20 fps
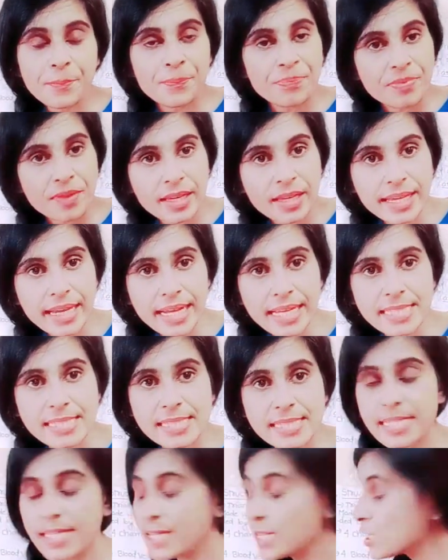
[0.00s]
Yes,
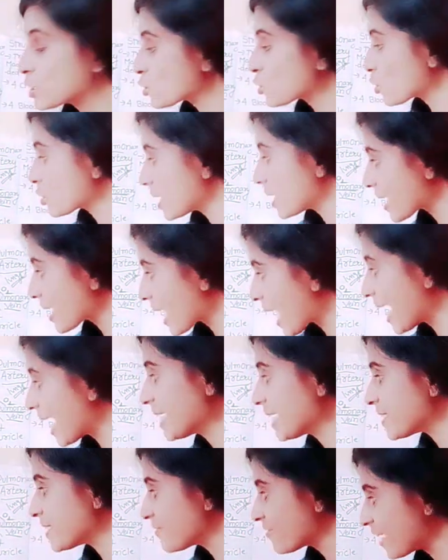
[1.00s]
so the right
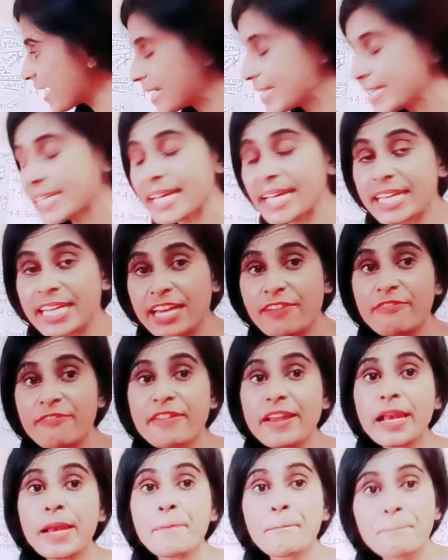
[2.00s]
ventricle
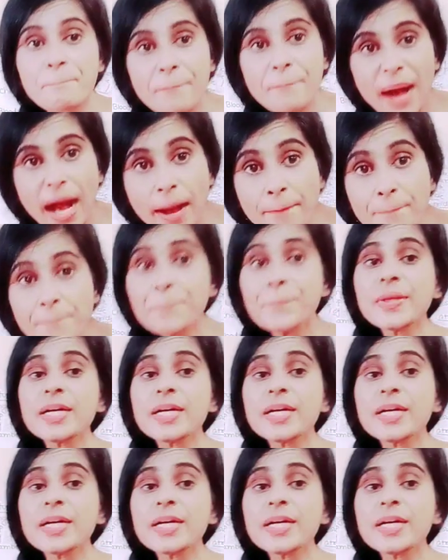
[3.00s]
will pump